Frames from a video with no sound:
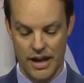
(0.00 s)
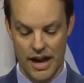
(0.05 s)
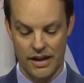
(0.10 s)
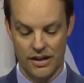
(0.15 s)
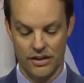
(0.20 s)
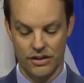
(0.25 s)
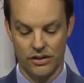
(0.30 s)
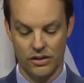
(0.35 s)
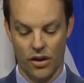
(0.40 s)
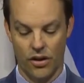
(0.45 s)

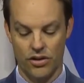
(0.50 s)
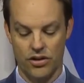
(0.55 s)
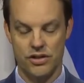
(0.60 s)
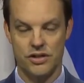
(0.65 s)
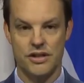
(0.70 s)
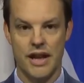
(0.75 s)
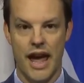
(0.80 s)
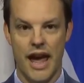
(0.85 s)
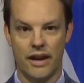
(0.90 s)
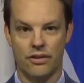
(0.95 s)
Canada's
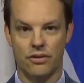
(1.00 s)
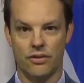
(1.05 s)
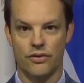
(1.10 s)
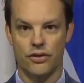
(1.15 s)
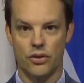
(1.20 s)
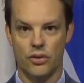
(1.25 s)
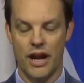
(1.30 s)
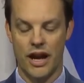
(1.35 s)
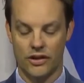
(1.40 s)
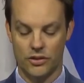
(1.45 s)
largest
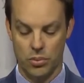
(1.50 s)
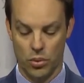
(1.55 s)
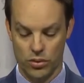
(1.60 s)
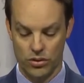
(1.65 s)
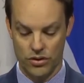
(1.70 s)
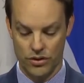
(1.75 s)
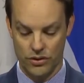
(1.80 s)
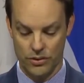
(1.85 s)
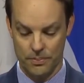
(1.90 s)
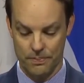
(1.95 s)
agri-food
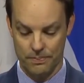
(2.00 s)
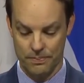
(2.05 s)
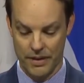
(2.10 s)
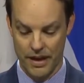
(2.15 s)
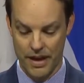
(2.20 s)
exporters.